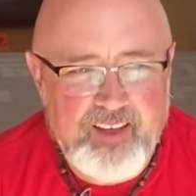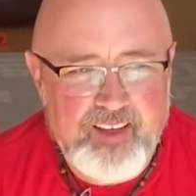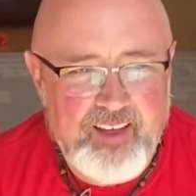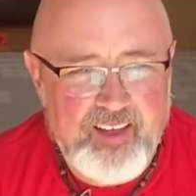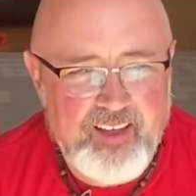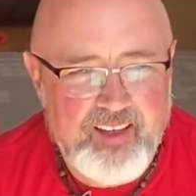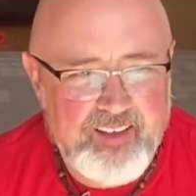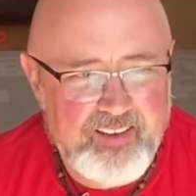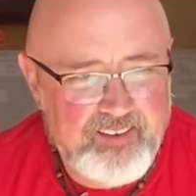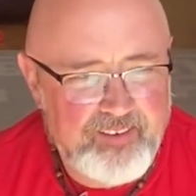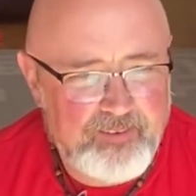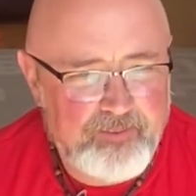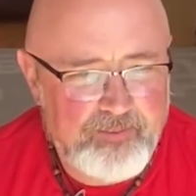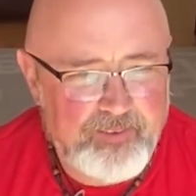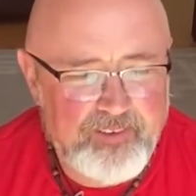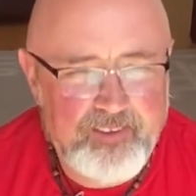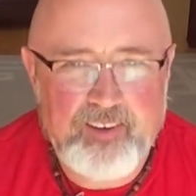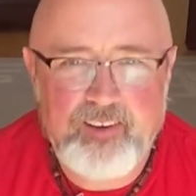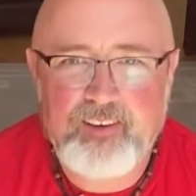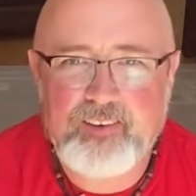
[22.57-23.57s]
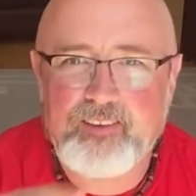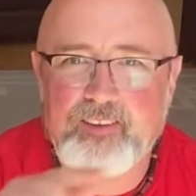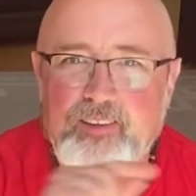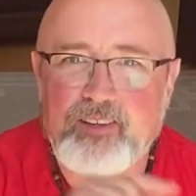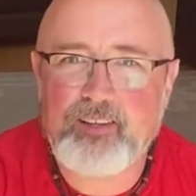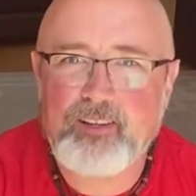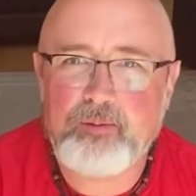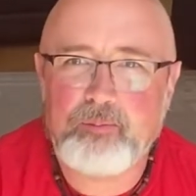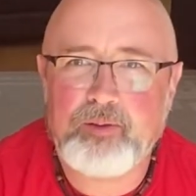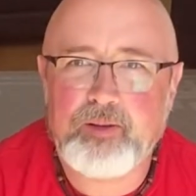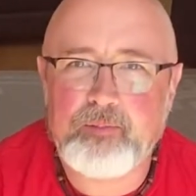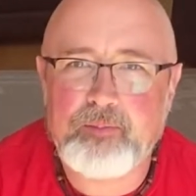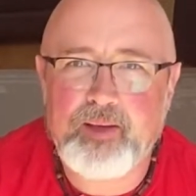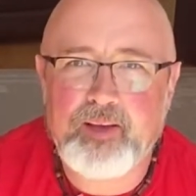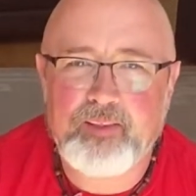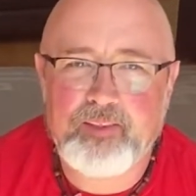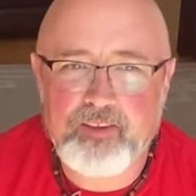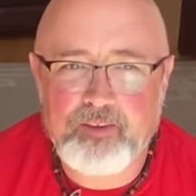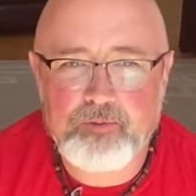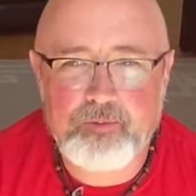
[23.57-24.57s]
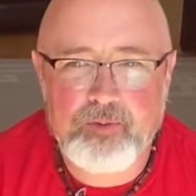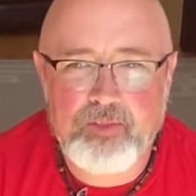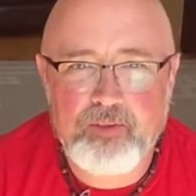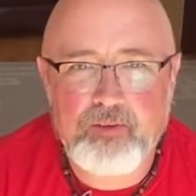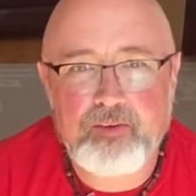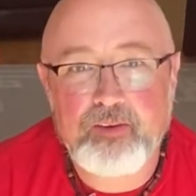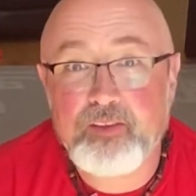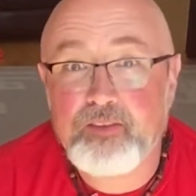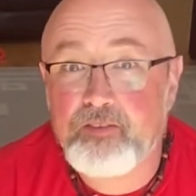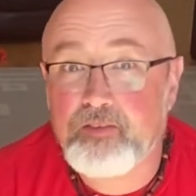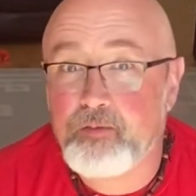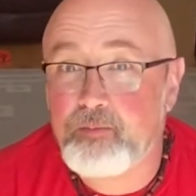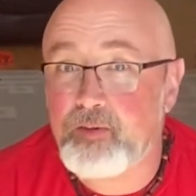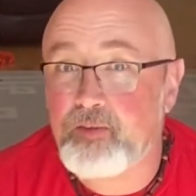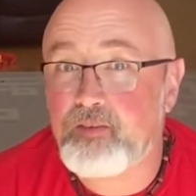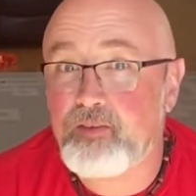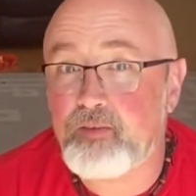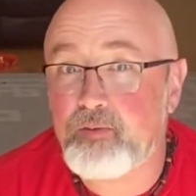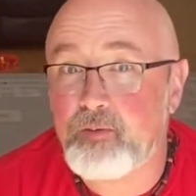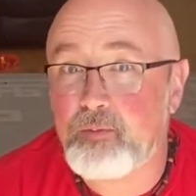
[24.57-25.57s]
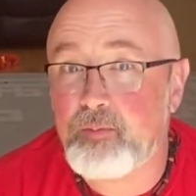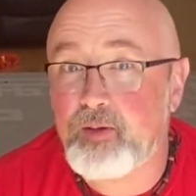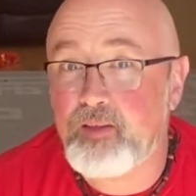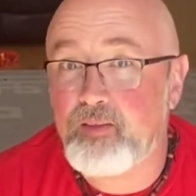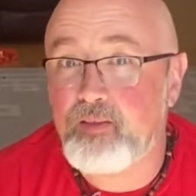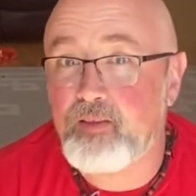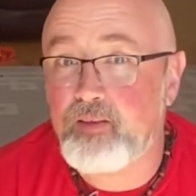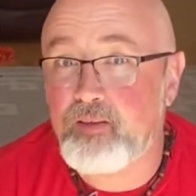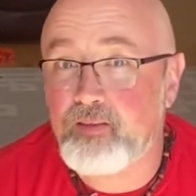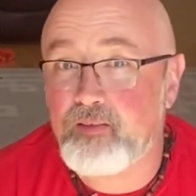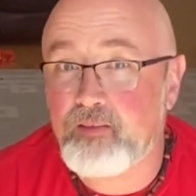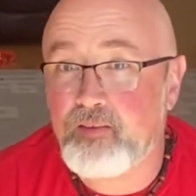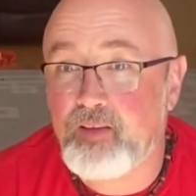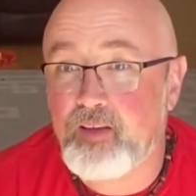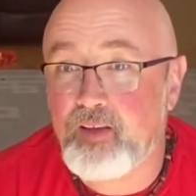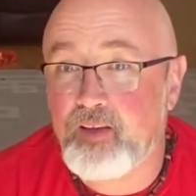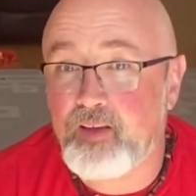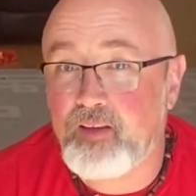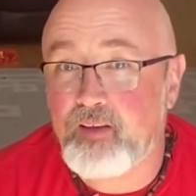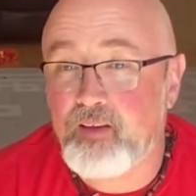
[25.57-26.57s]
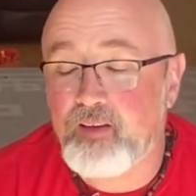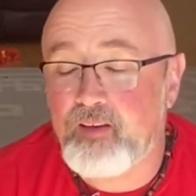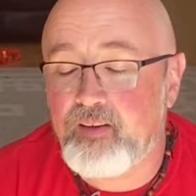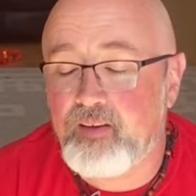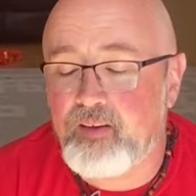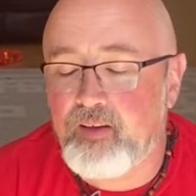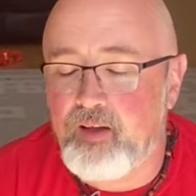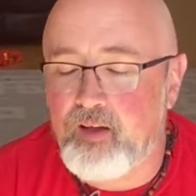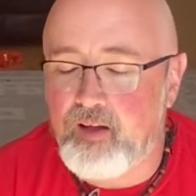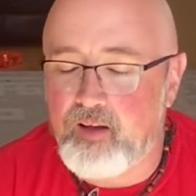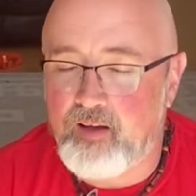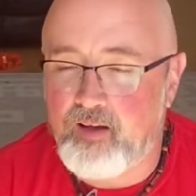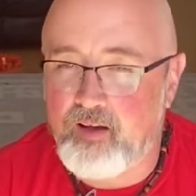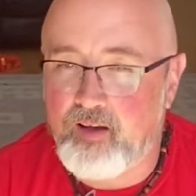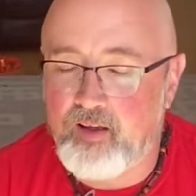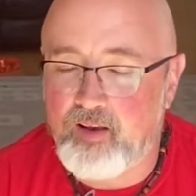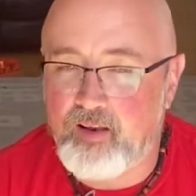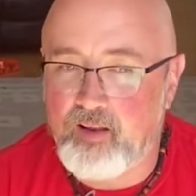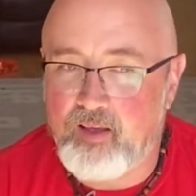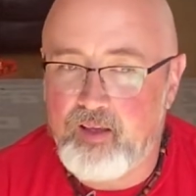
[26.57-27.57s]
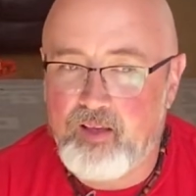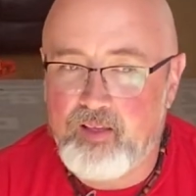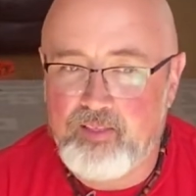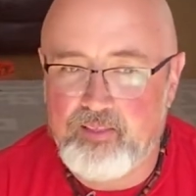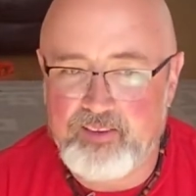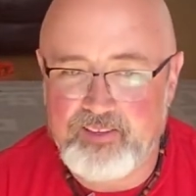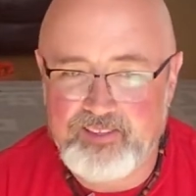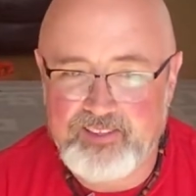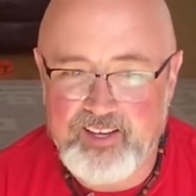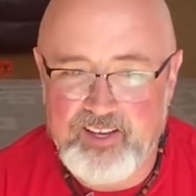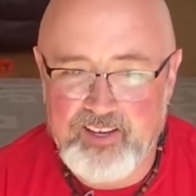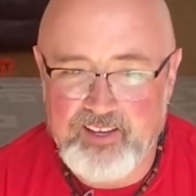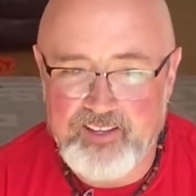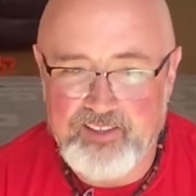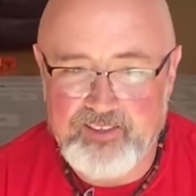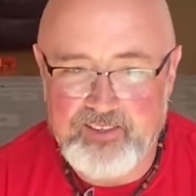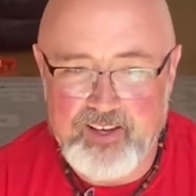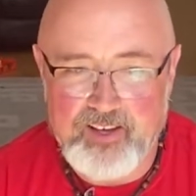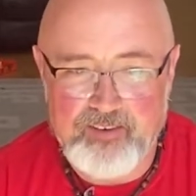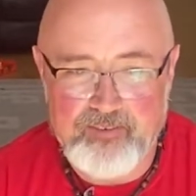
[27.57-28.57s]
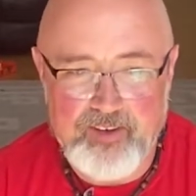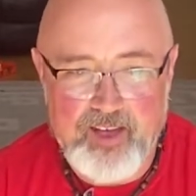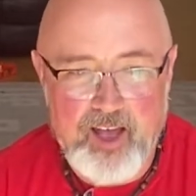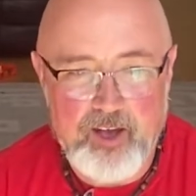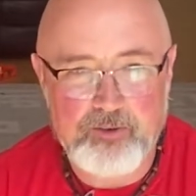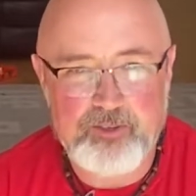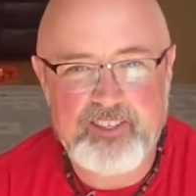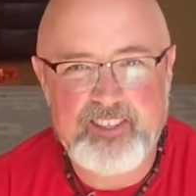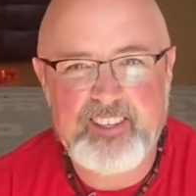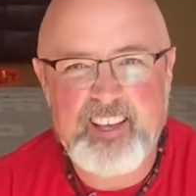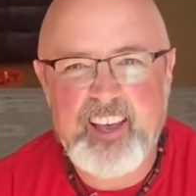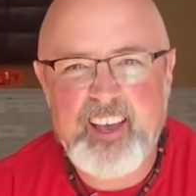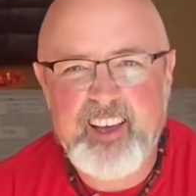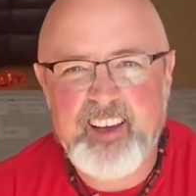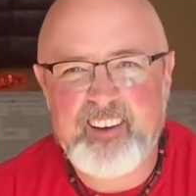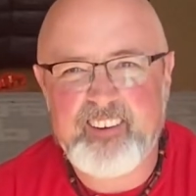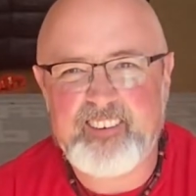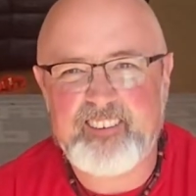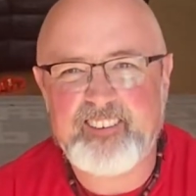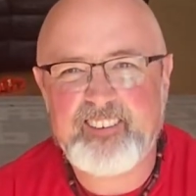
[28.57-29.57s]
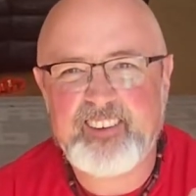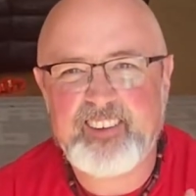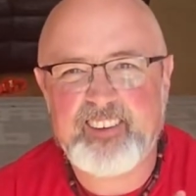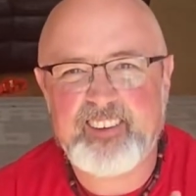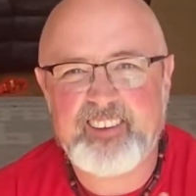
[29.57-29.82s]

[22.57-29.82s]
And we talked a little bit about this with your instruments that we made the other day on the science of how sound